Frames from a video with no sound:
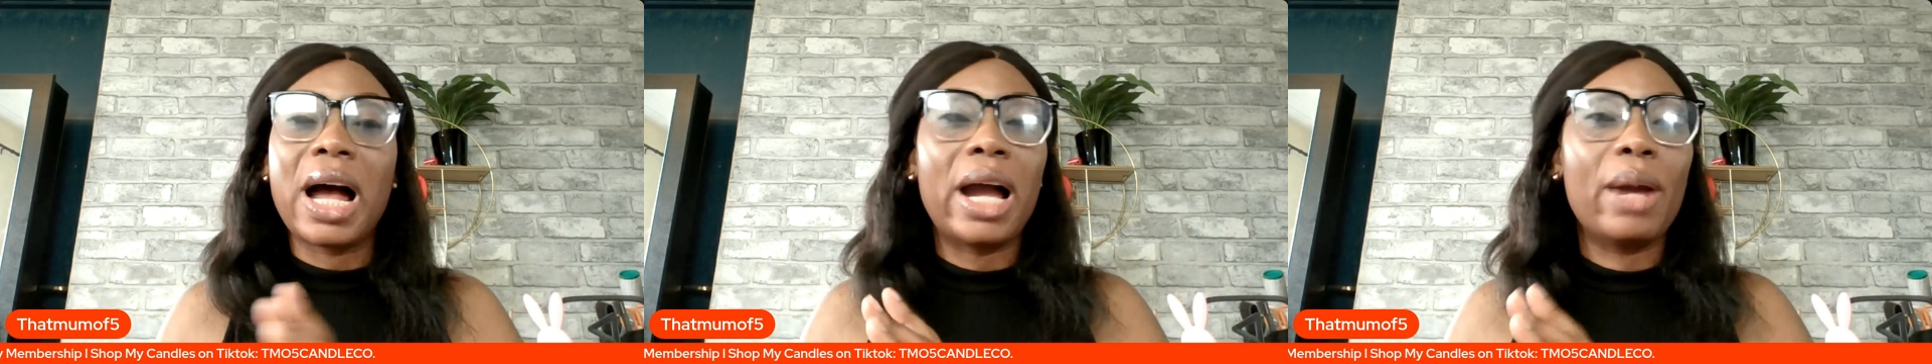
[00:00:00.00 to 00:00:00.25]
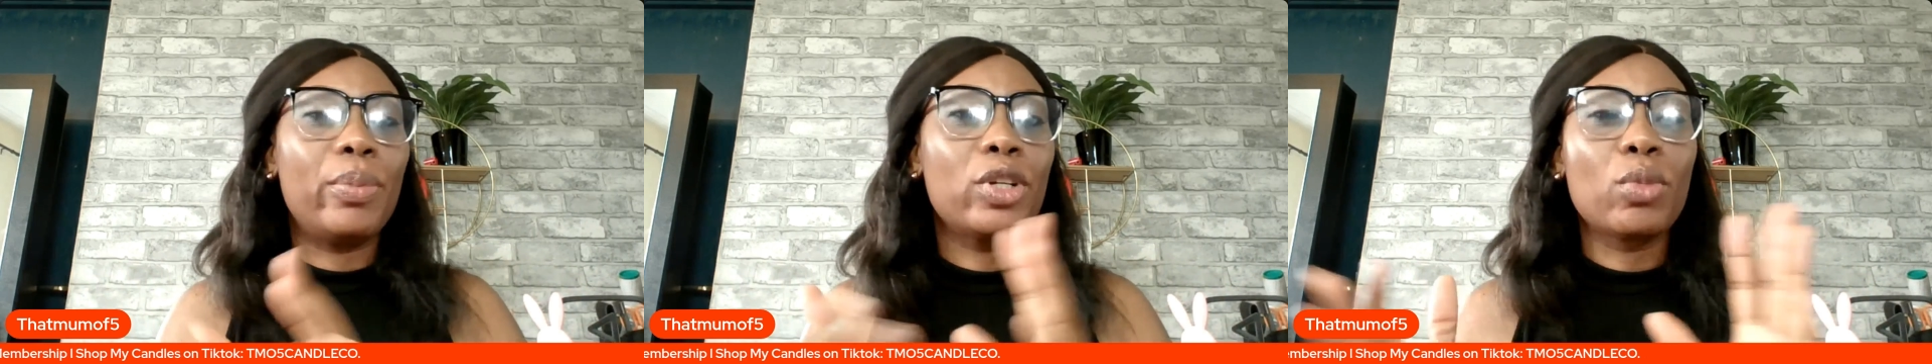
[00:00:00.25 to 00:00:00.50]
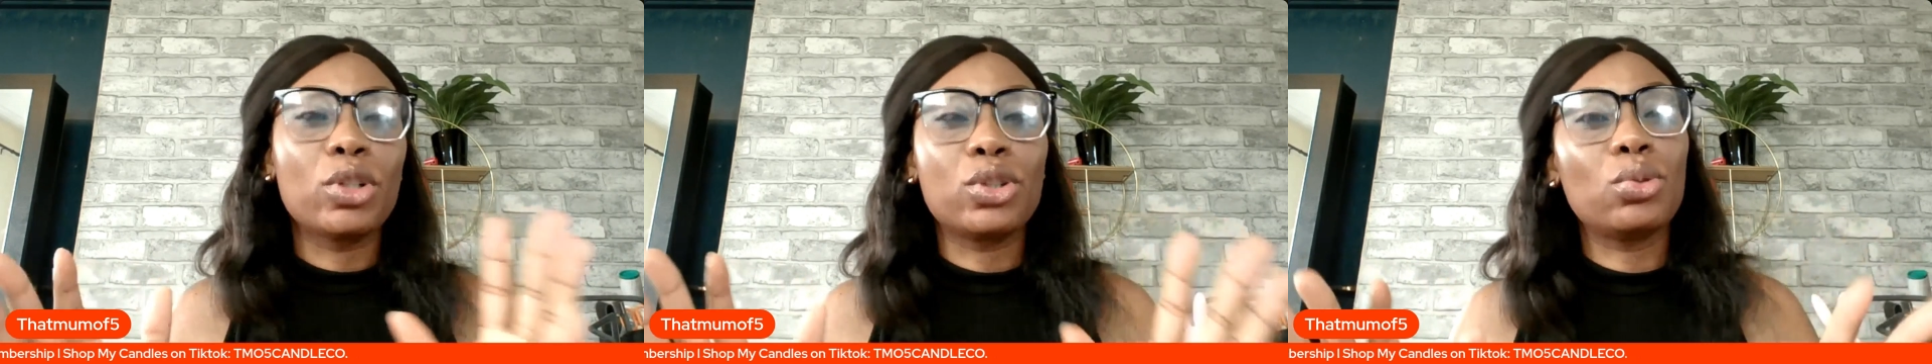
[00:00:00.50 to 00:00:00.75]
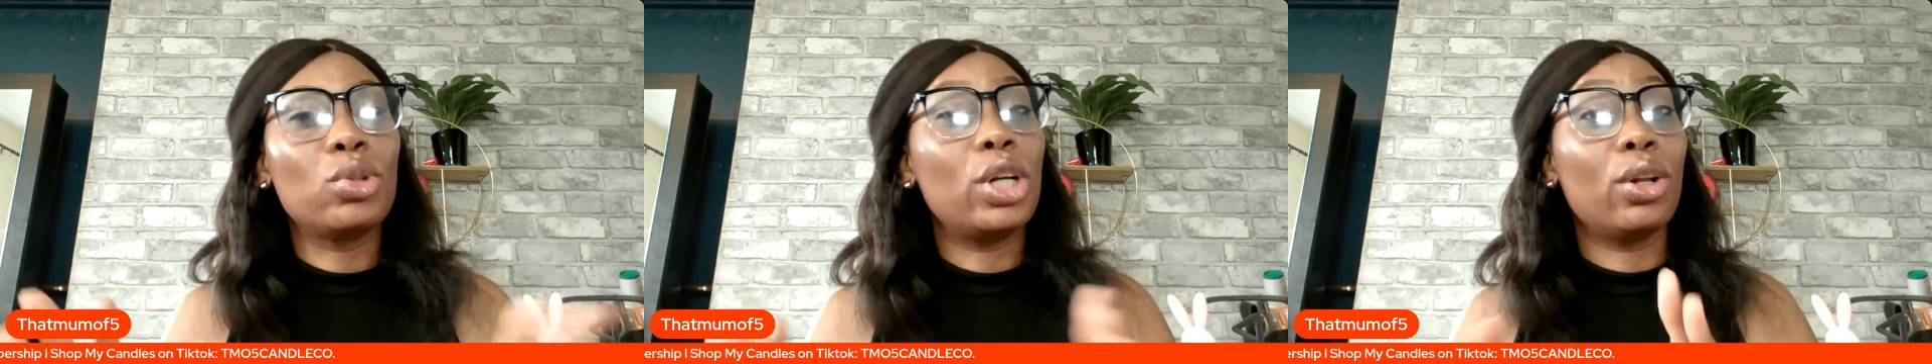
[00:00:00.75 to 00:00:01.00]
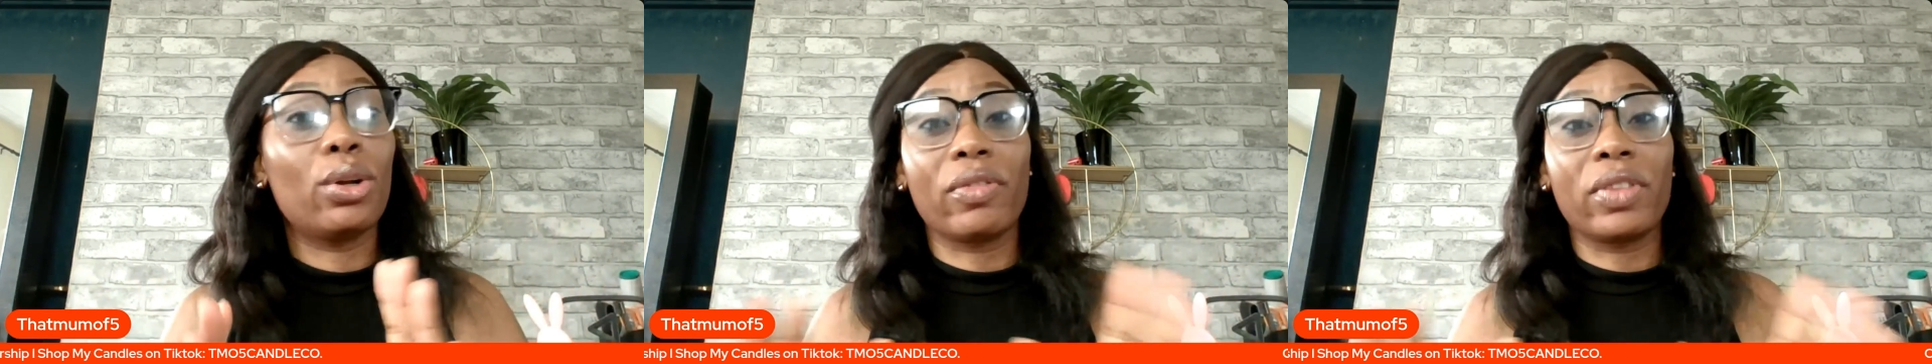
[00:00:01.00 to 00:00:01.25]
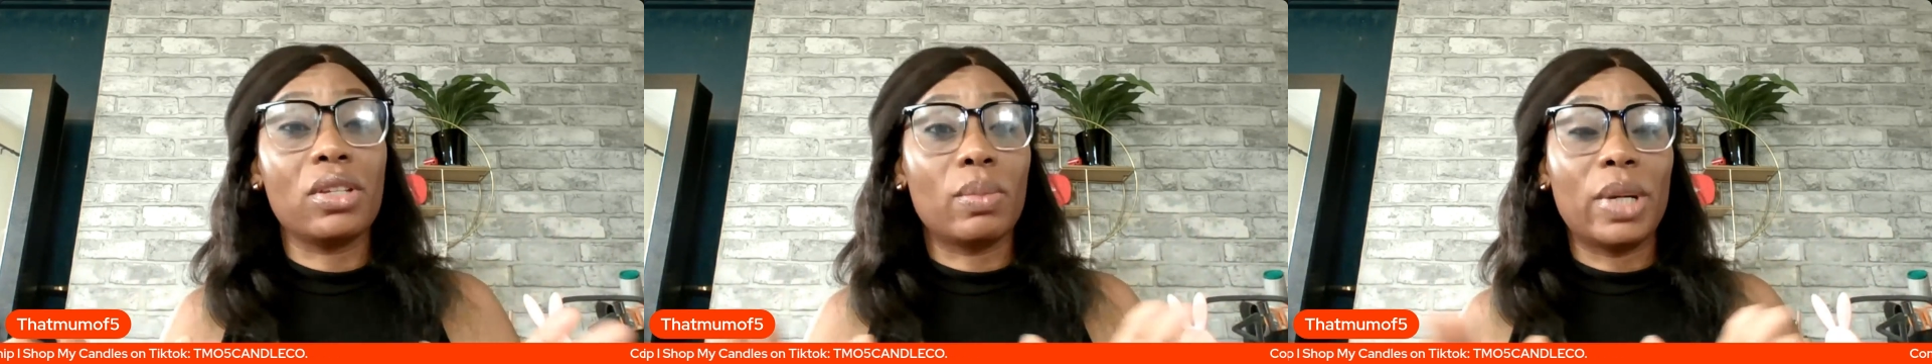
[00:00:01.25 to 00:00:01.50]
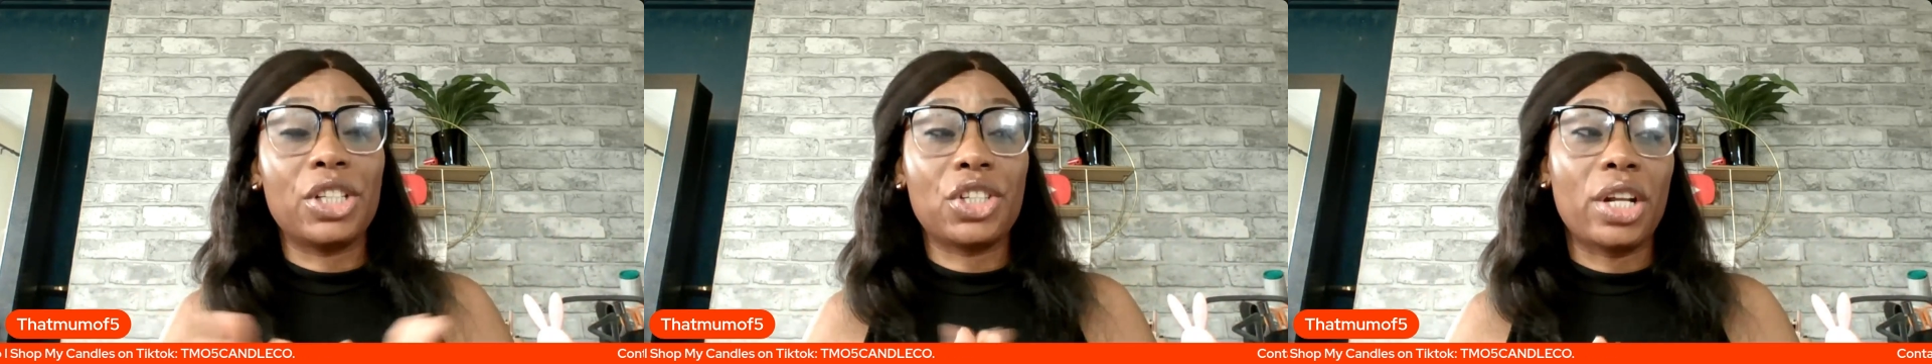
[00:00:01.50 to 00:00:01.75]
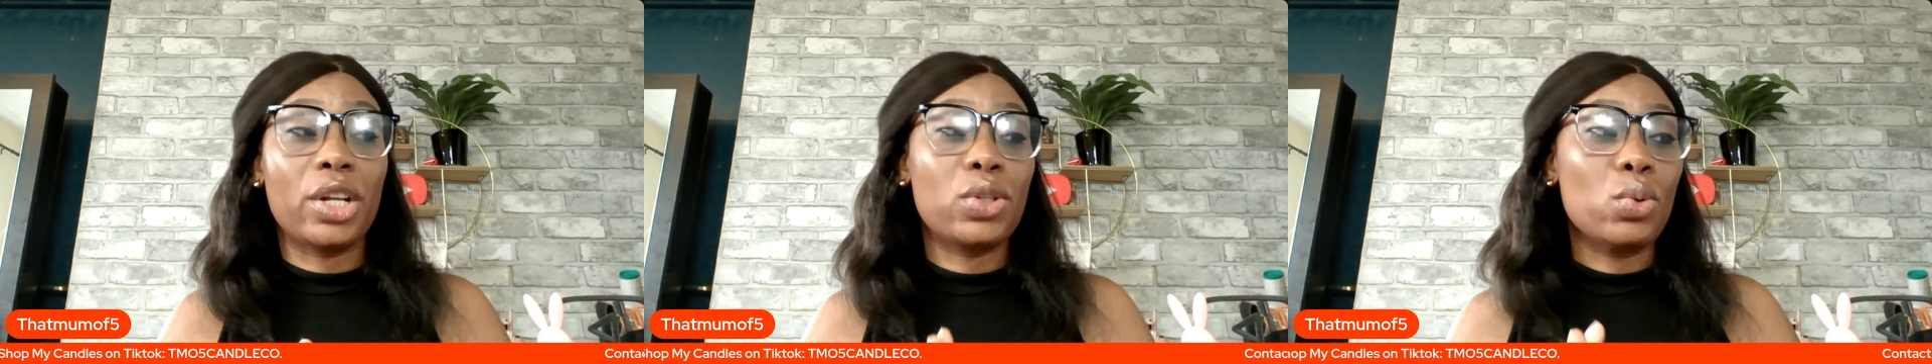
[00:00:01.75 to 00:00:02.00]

I pretty much do a lot of things on my channel,